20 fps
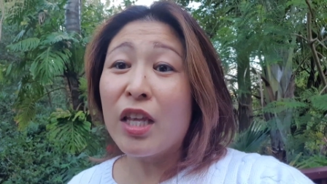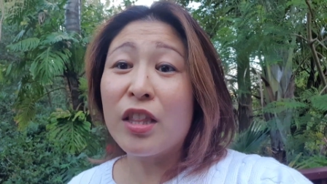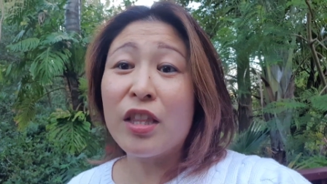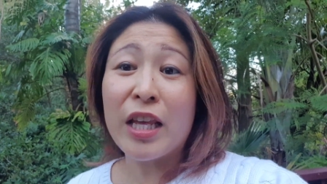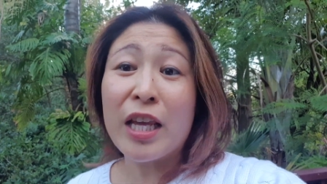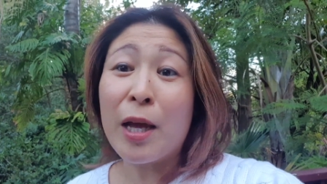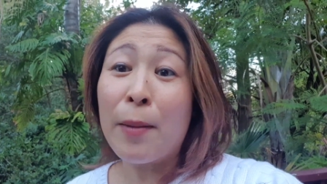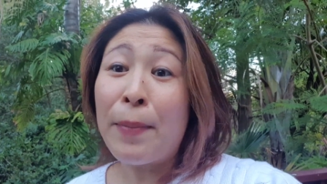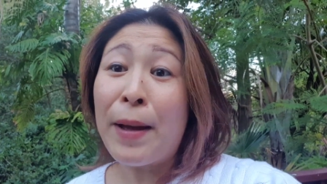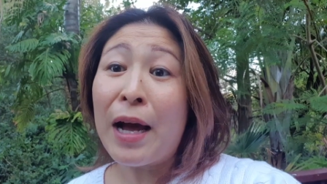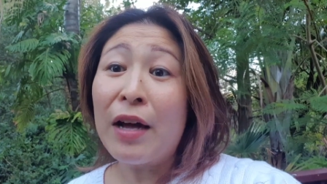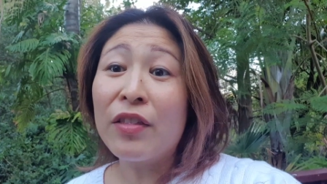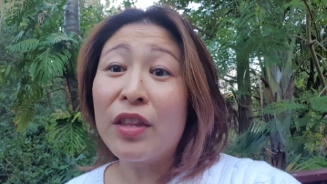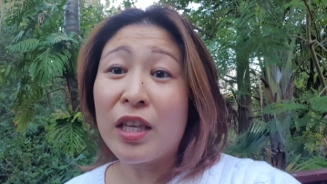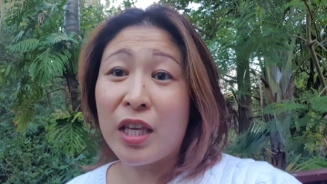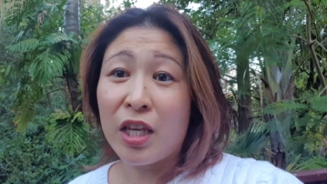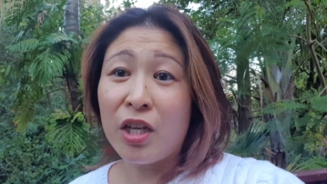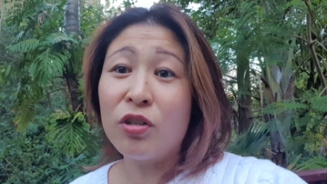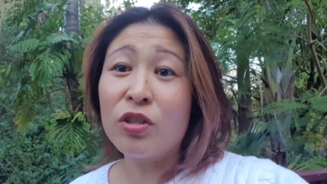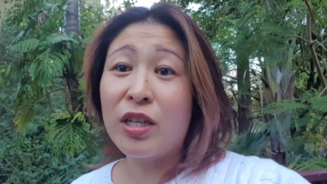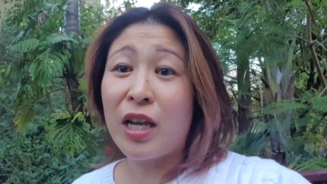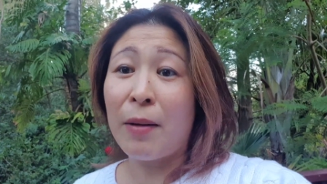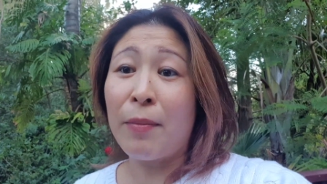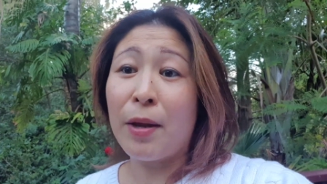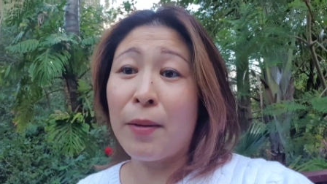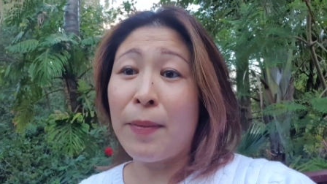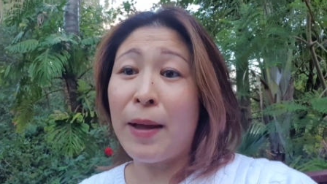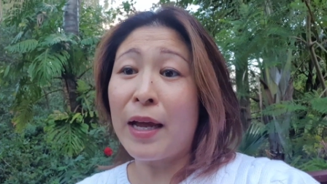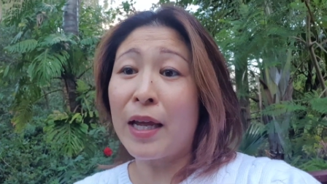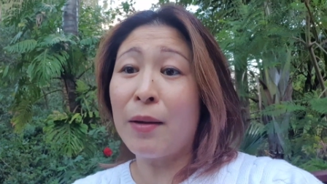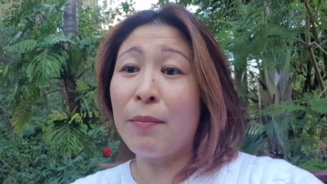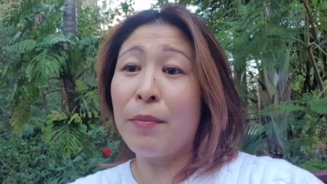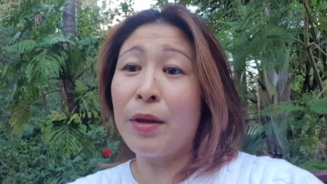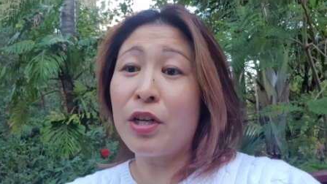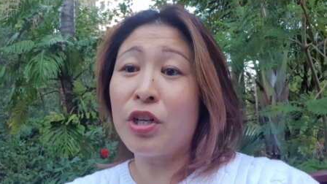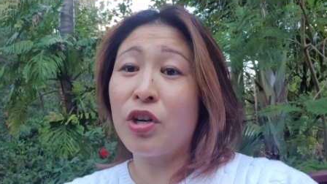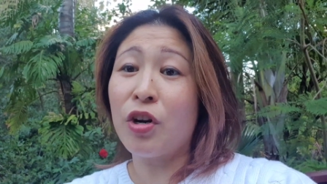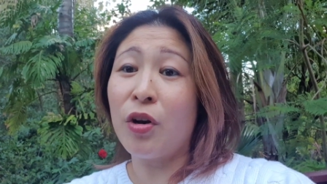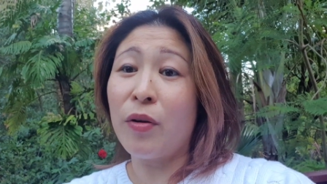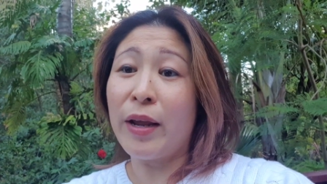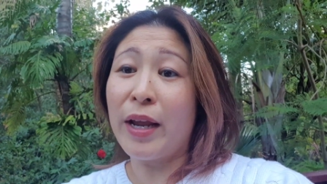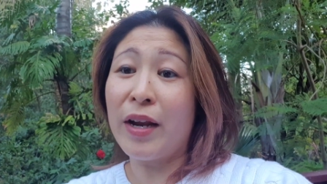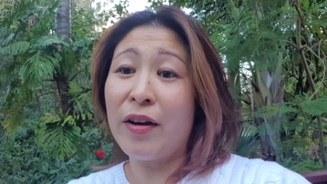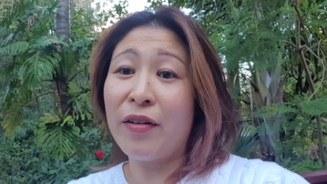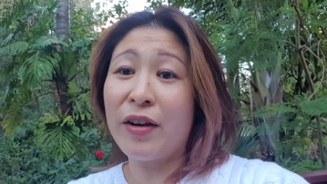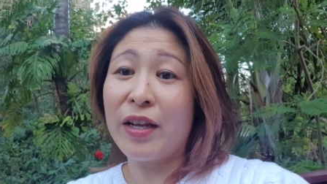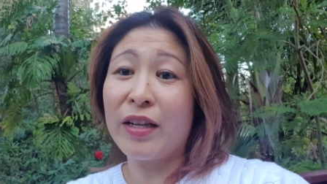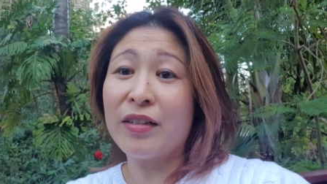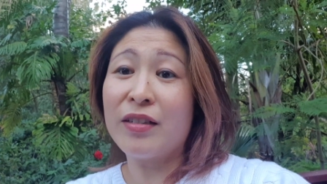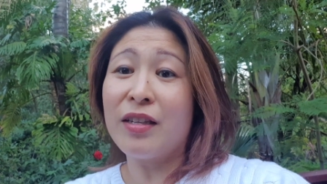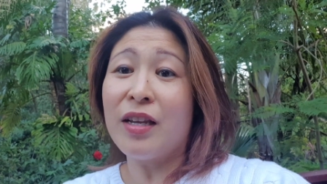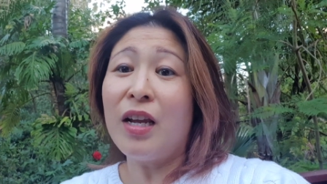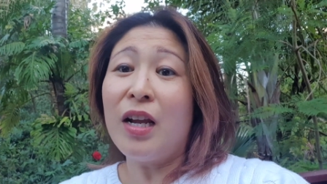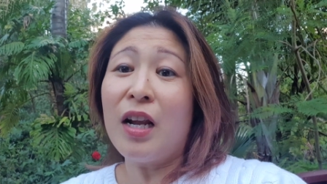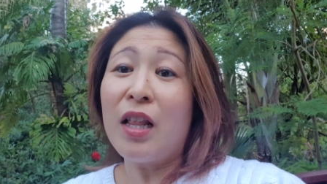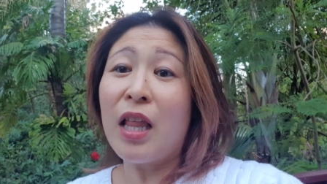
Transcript: think about the yields coming back in metro areas